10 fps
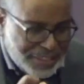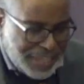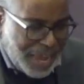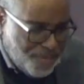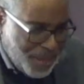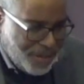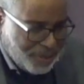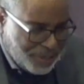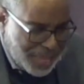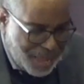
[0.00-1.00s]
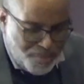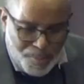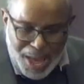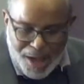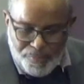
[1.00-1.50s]
statement came
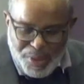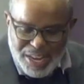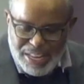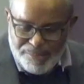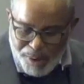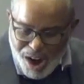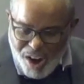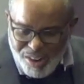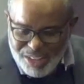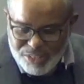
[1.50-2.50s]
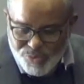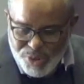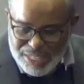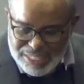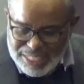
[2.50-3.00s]
about, and in Mark it's
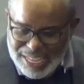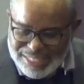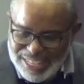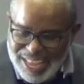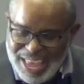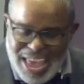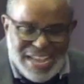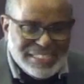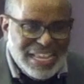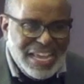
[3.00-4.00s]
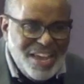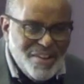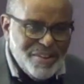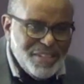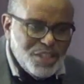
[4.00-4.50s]
written, it says, as they
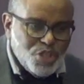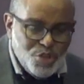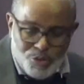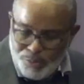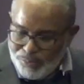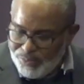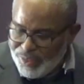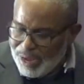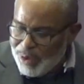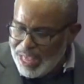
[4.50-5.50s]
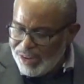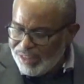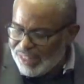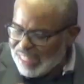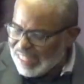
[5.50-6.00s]
entered the tomb, they entered